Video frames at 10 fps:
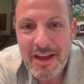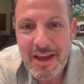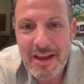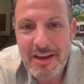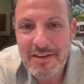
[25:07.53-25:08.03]

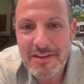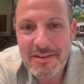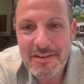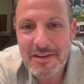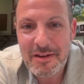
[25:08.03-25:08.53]
and
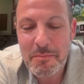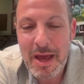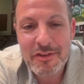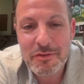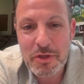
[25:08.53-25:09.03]

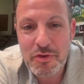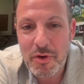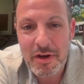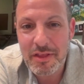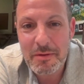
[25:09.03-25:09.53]
mass
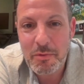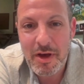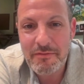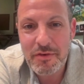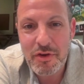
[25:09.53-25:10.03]
majority of them will
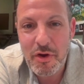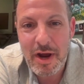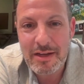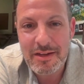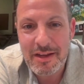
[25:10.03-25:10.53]
have no
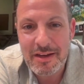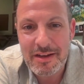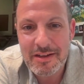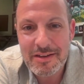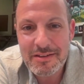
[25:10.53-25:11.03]

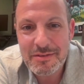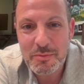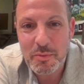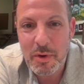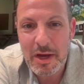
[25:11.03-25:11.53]
idea
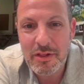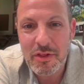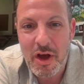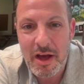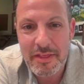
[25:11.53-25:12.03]
what
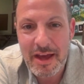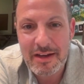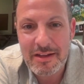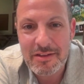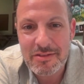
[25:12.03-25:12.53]
law
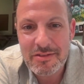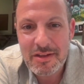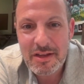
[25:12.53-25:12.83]
that is.